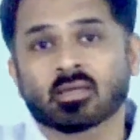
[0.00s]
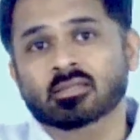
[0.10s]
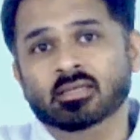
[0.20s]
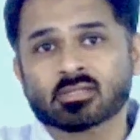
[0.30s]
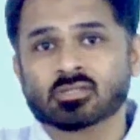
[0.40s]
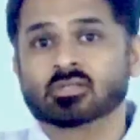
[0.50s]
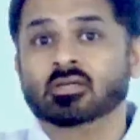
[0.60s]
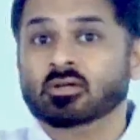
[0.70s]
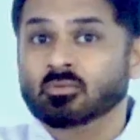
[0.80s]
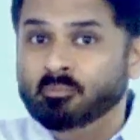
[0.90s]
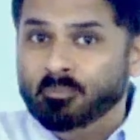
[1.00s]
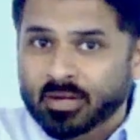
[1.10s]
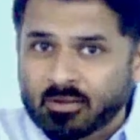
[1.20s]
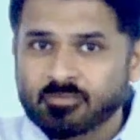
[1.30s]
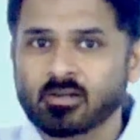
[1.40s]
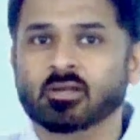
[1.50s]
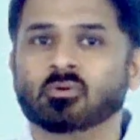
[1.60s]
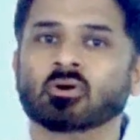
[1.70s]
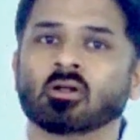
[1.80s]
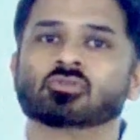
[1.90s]
This briefly
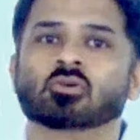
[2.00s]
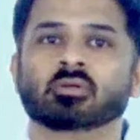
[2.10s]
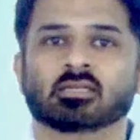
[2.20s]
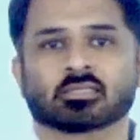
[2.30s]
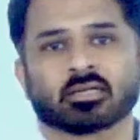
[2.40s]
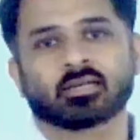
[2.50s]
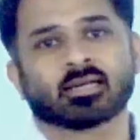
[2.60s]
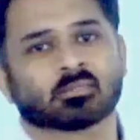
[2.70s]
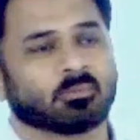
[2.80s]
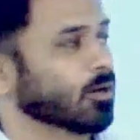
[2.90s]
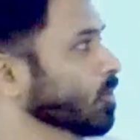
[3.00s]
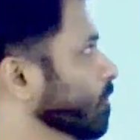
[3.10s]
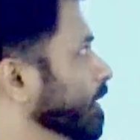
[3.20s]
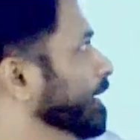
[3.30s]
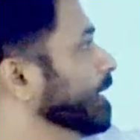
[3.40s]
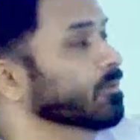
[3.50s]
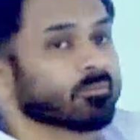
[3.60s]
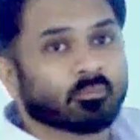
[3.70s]
could also be studied as part of Indian